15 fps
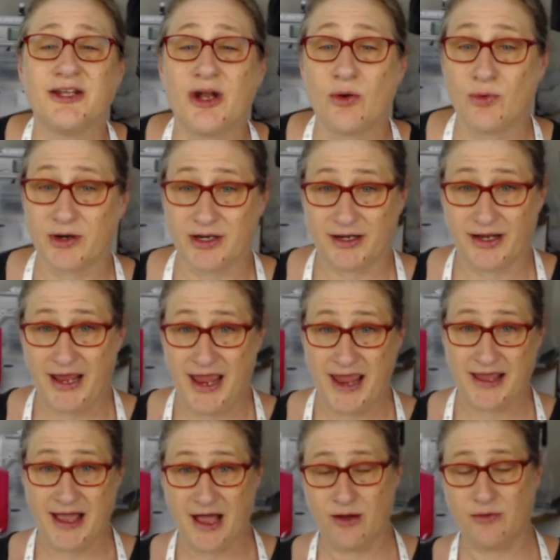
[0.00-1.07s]
you know, we're going to
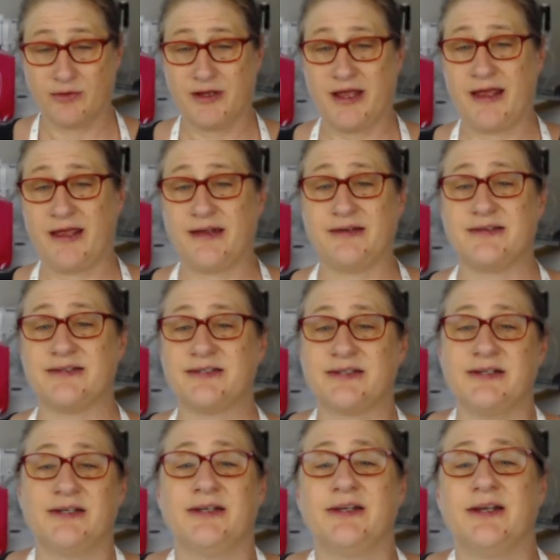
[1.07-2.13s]
hang out and
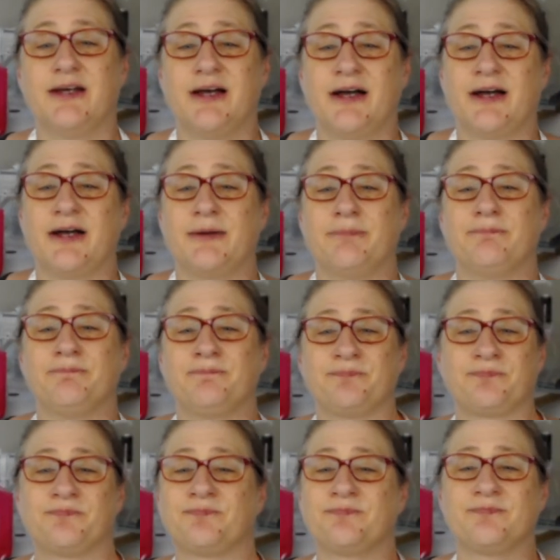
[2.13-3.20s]
um,
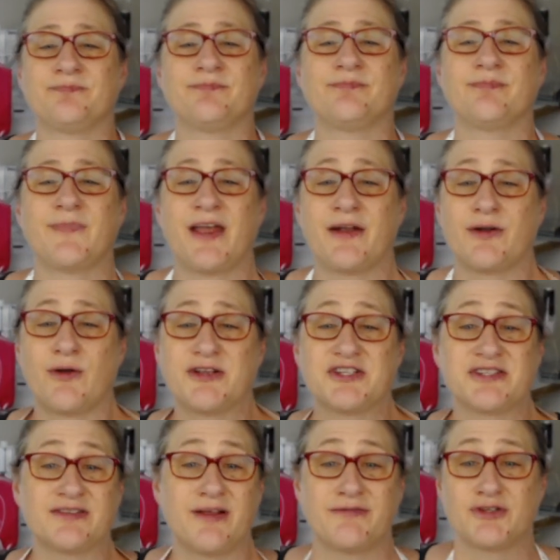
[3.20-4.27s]
I don't know, I
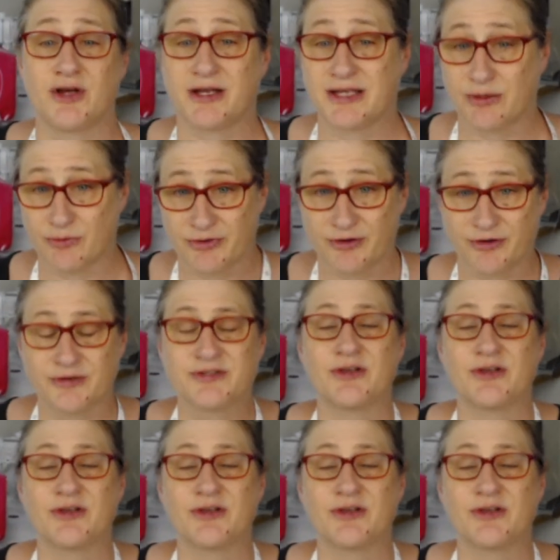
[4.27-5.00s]
just love talking with her.